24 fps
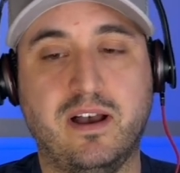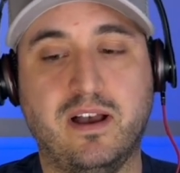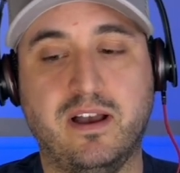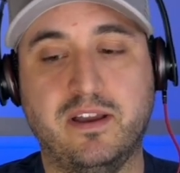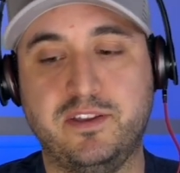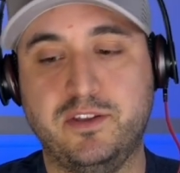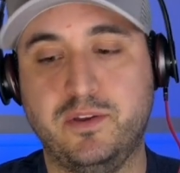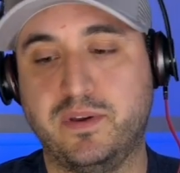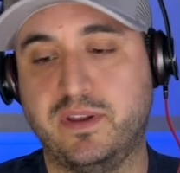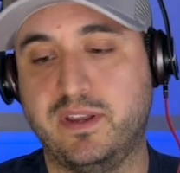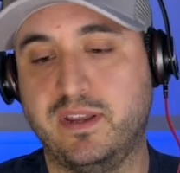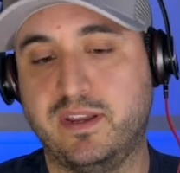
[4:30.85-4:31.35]

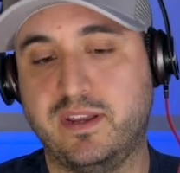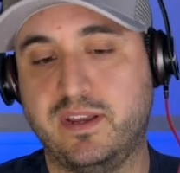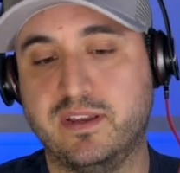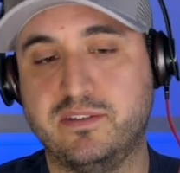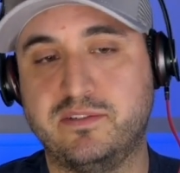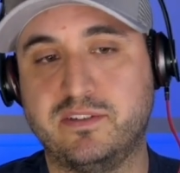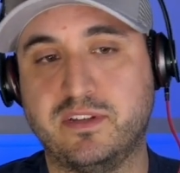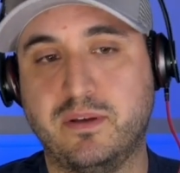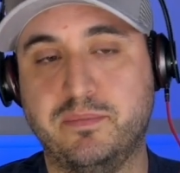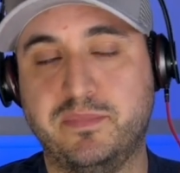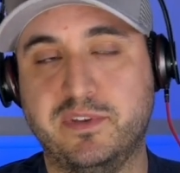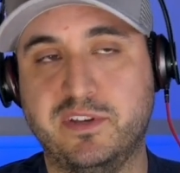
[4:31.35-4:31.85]
You can get
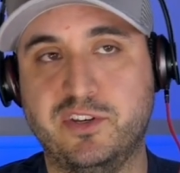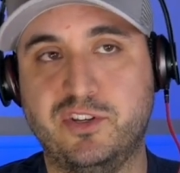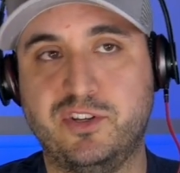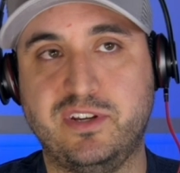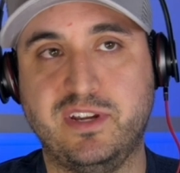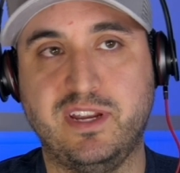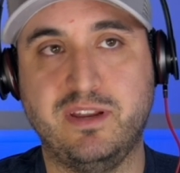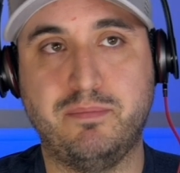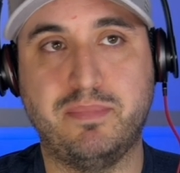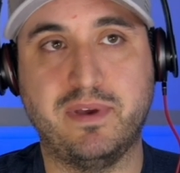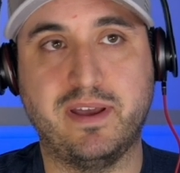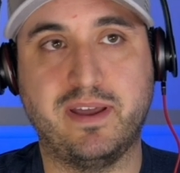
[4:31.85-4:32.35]
something
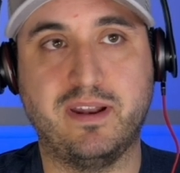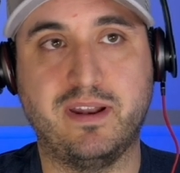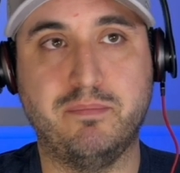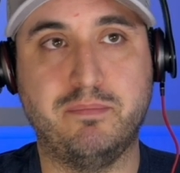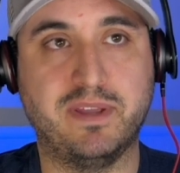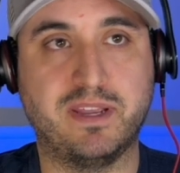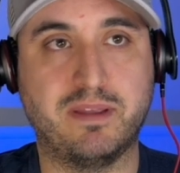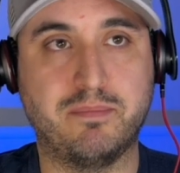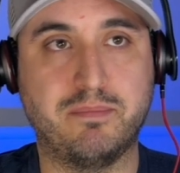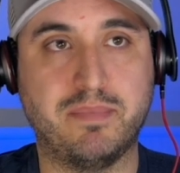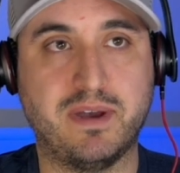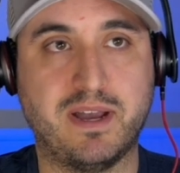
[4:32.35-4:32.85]
cheap at a
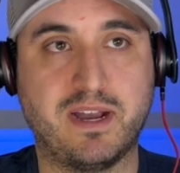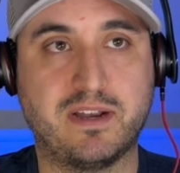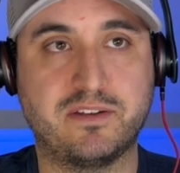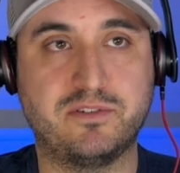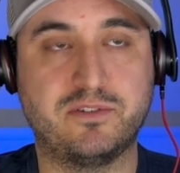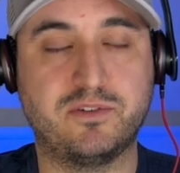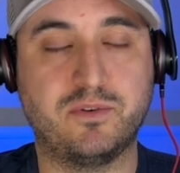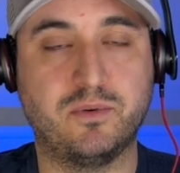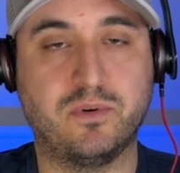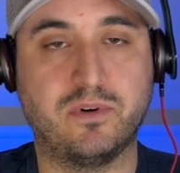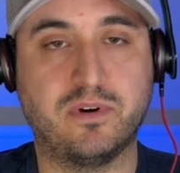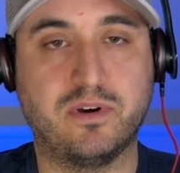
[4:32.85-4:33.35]
big box
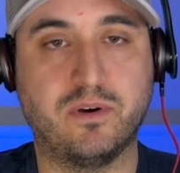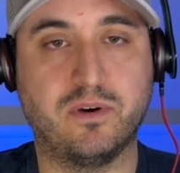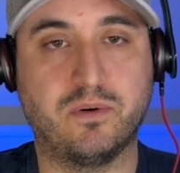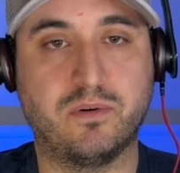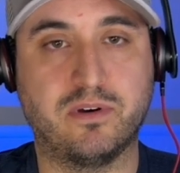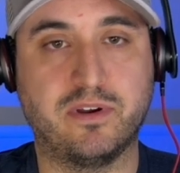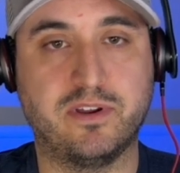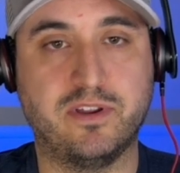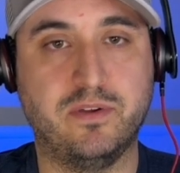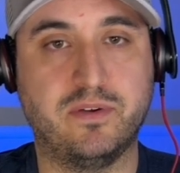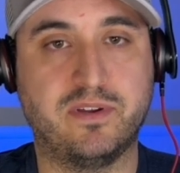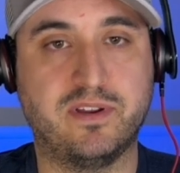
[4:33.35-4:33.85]
store, or
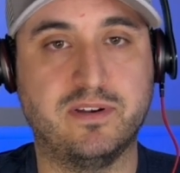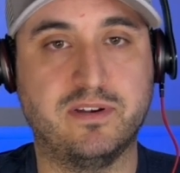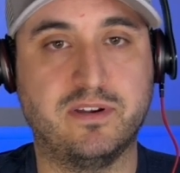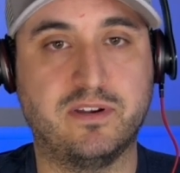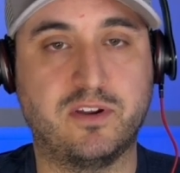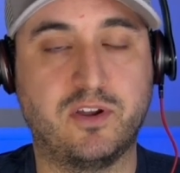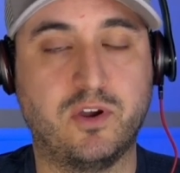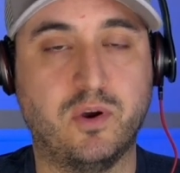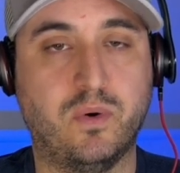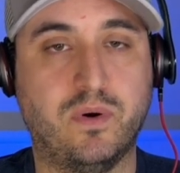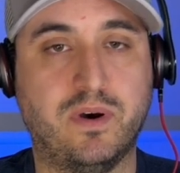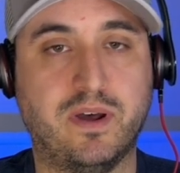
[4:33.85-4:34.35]
you can
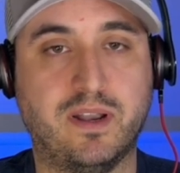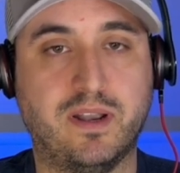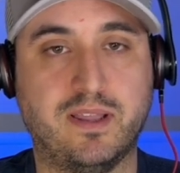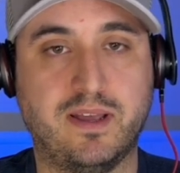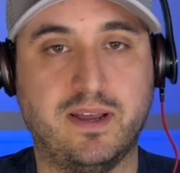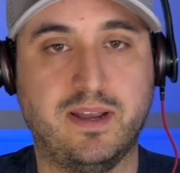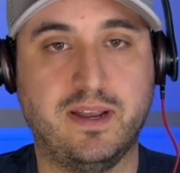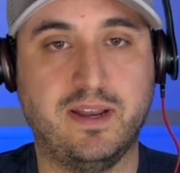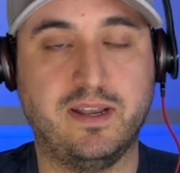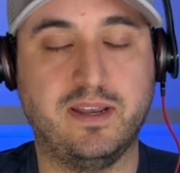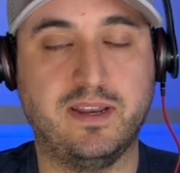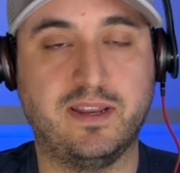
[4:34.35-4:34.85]
go
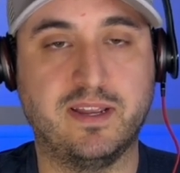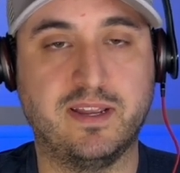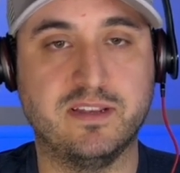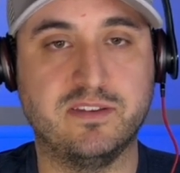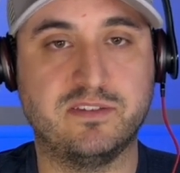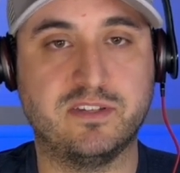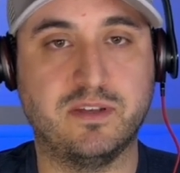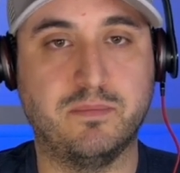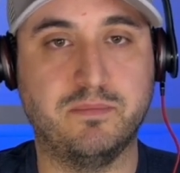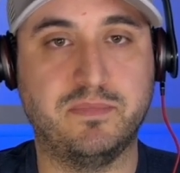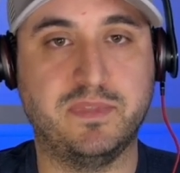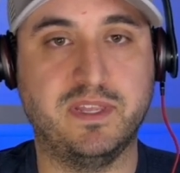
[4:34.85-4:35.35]
online and get
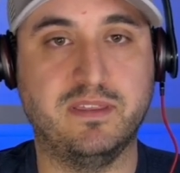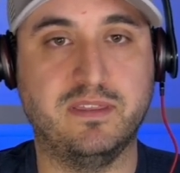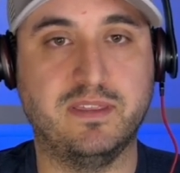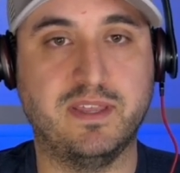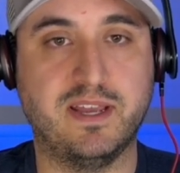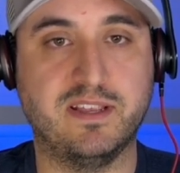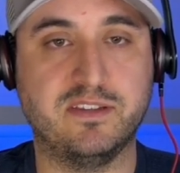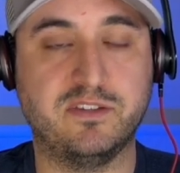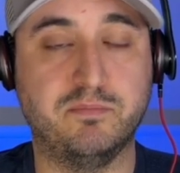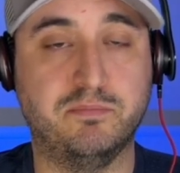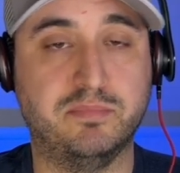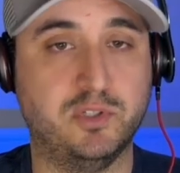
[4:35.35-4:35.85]
something
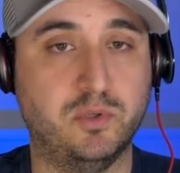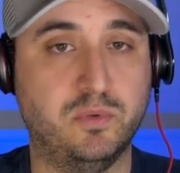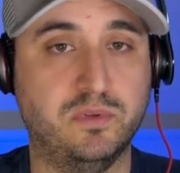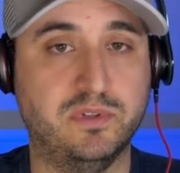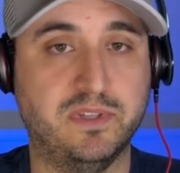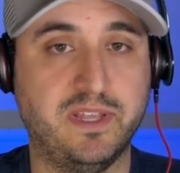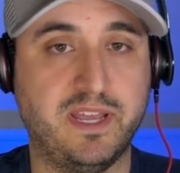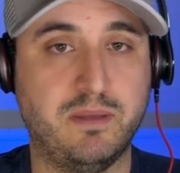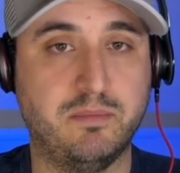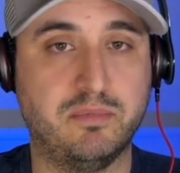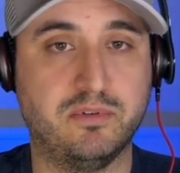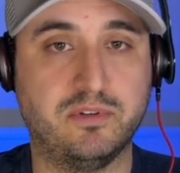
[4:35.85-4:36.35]
that's Blue
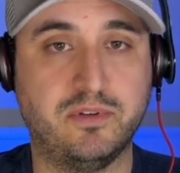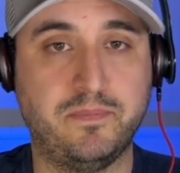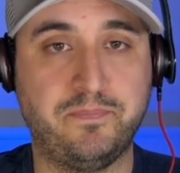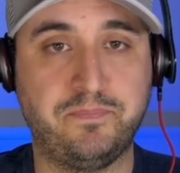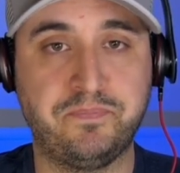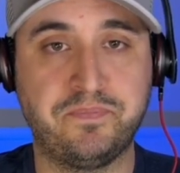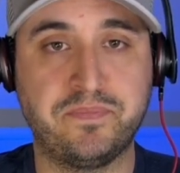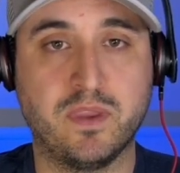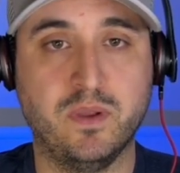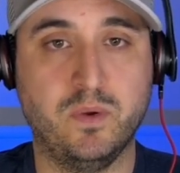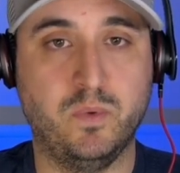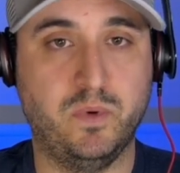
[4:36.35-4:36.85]
Label,
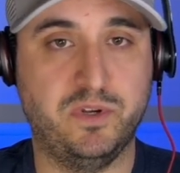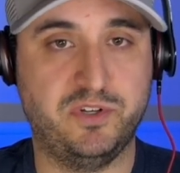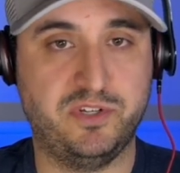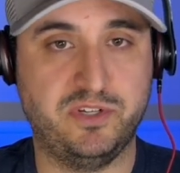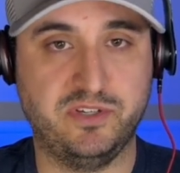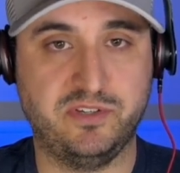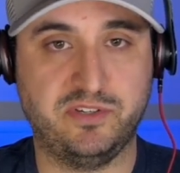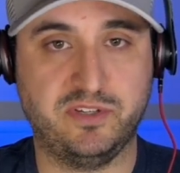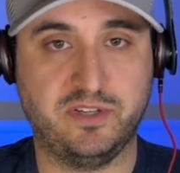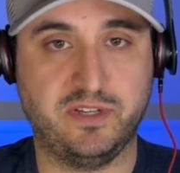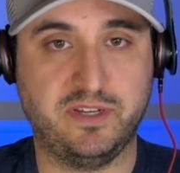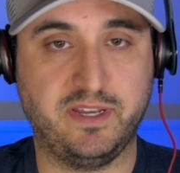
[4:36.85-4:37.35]
which
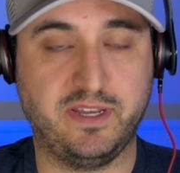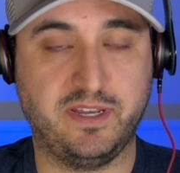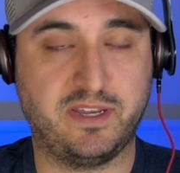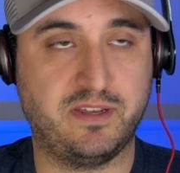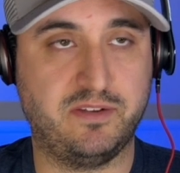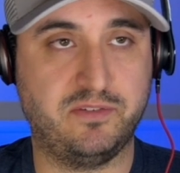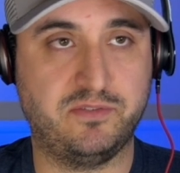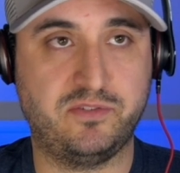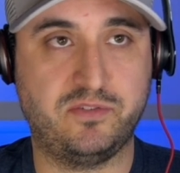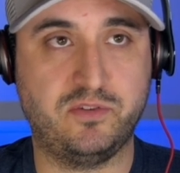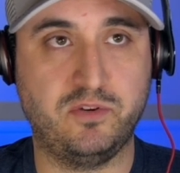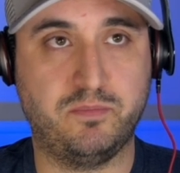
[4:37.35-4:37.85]
is like
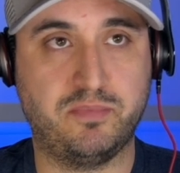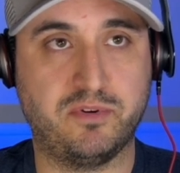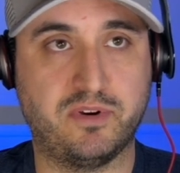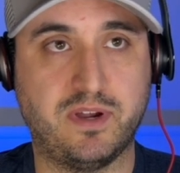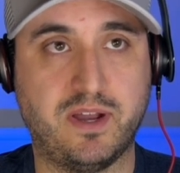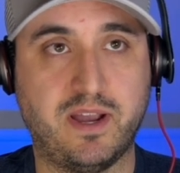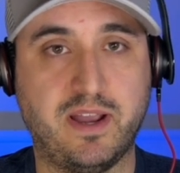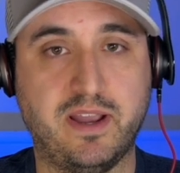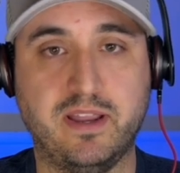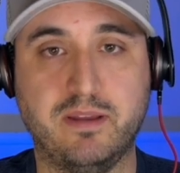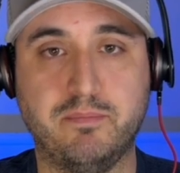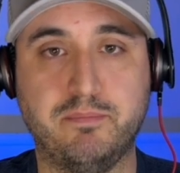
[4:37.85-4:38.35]
super
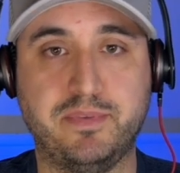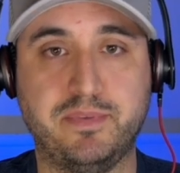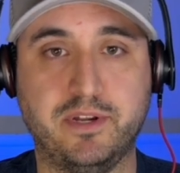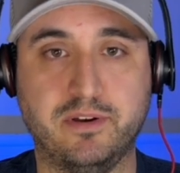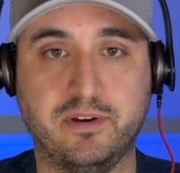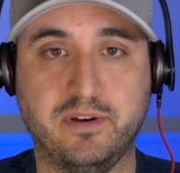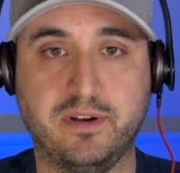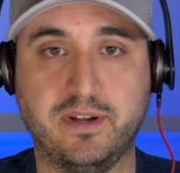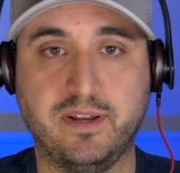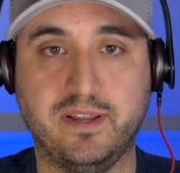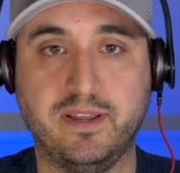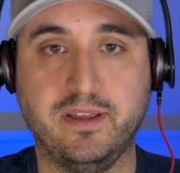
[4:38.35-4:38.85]
high in
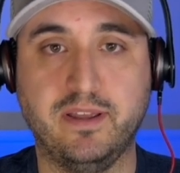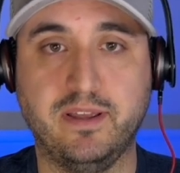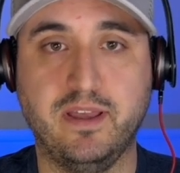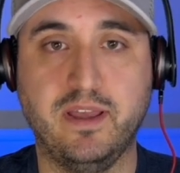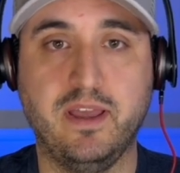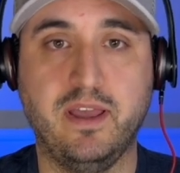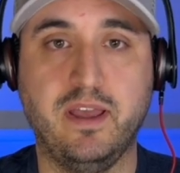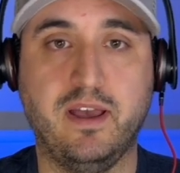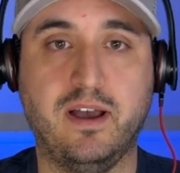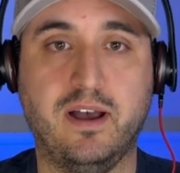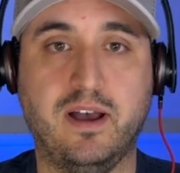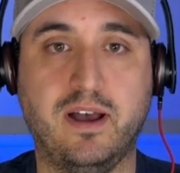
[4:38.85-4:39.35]
purity
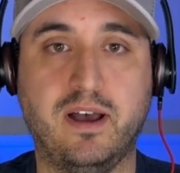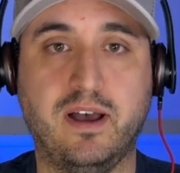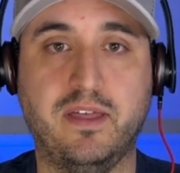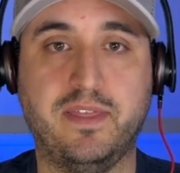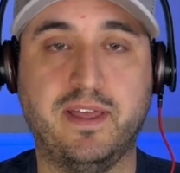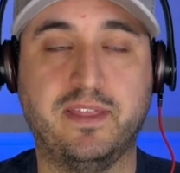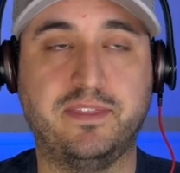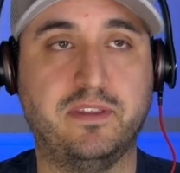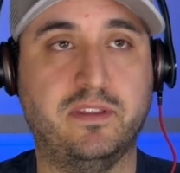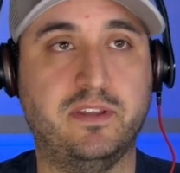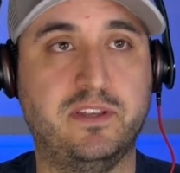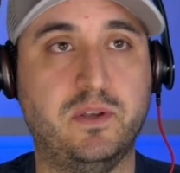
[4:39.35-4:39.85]

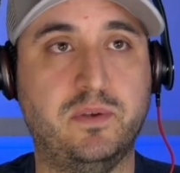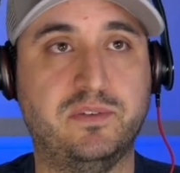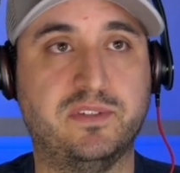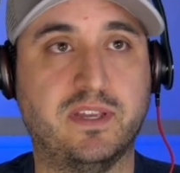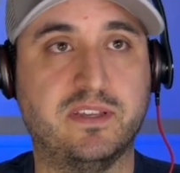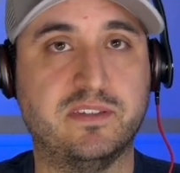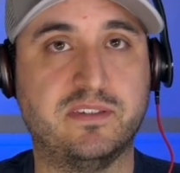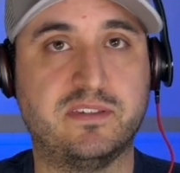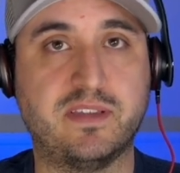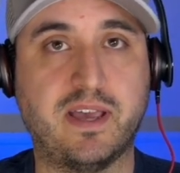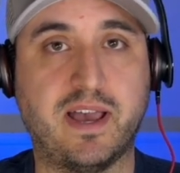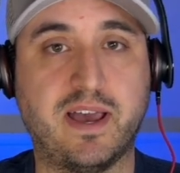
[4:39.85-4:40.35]
that they use
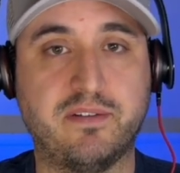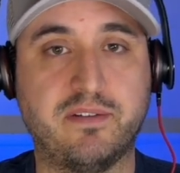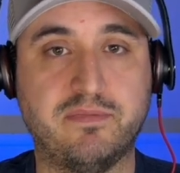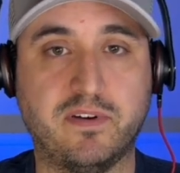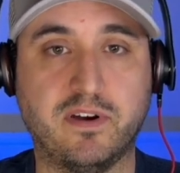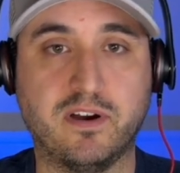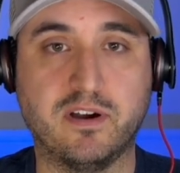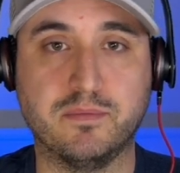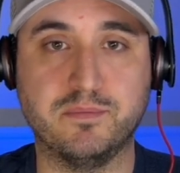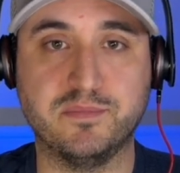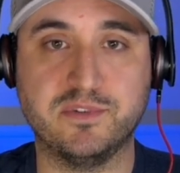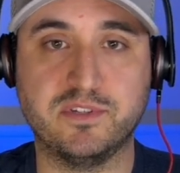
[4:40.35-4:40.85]
on sod
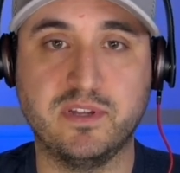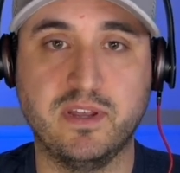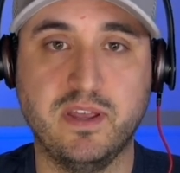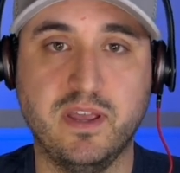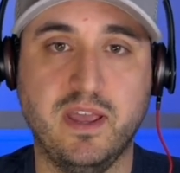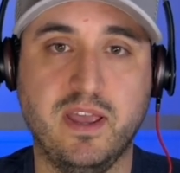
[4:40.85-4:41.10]
farms.